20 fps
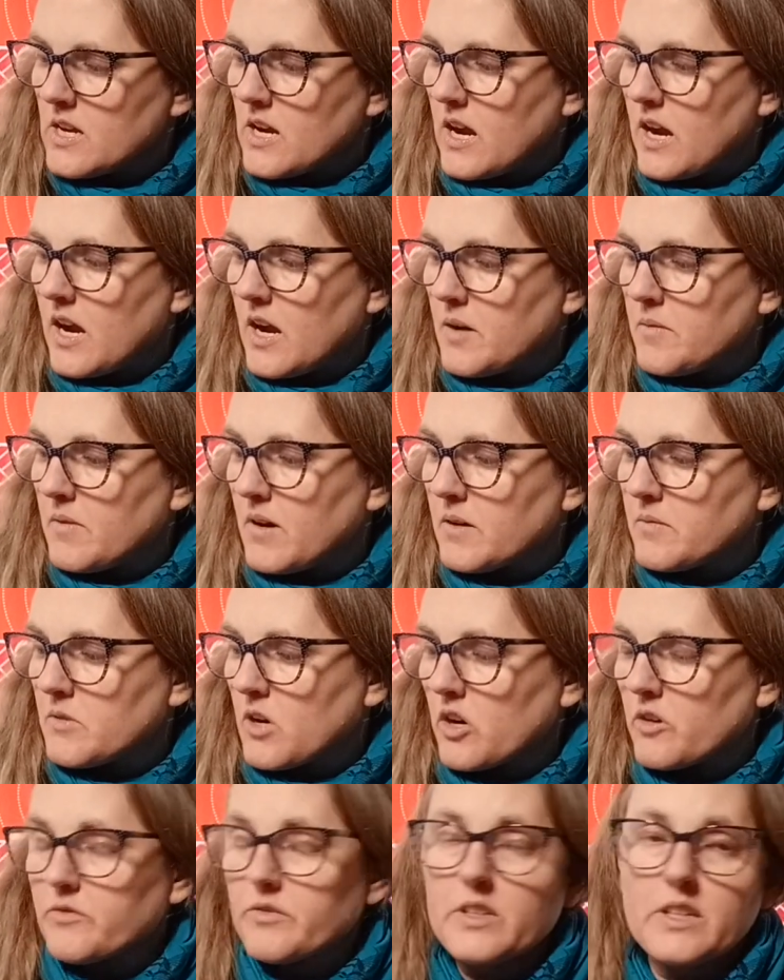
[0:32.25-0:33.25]
I'm
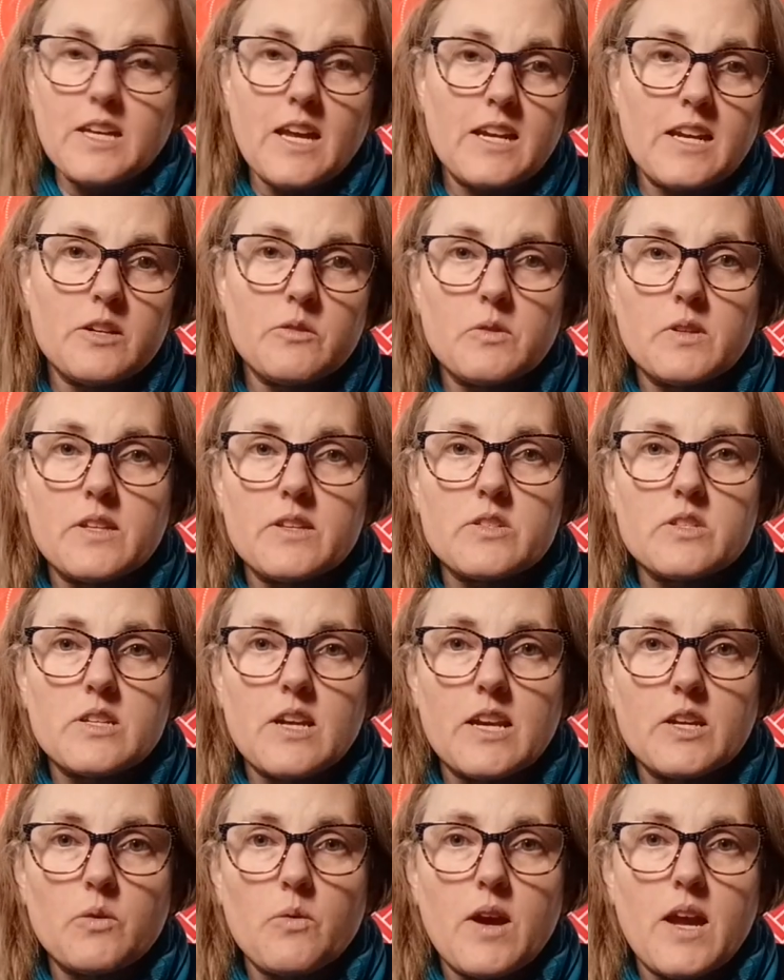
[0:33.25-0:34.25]
not affiliated with this in
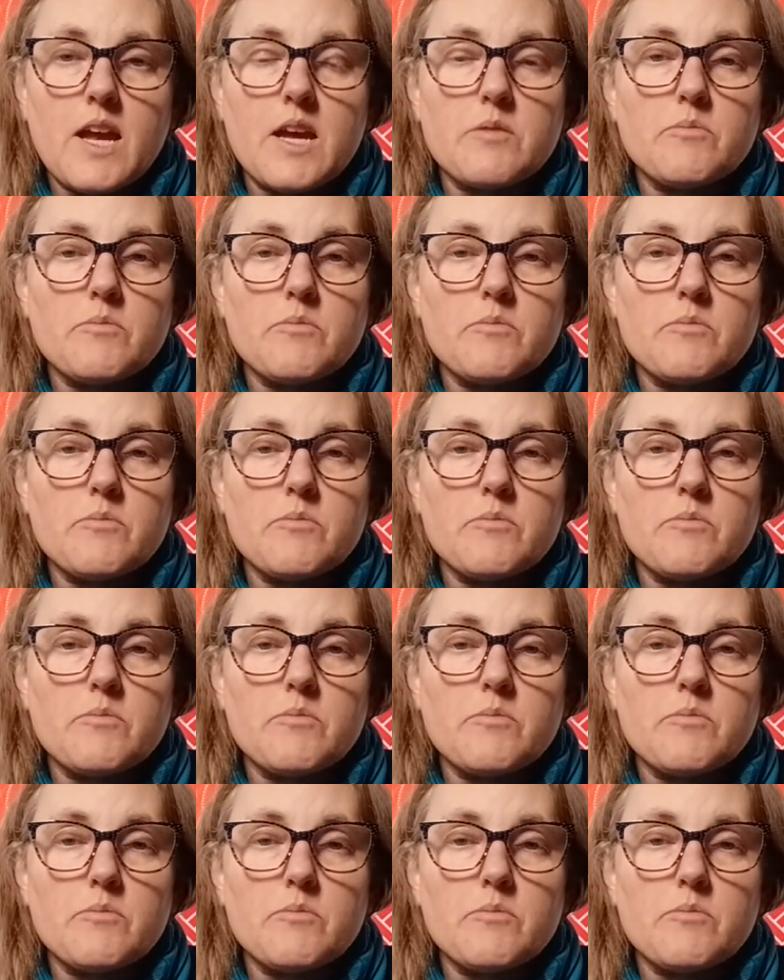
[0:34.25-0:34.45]
any way,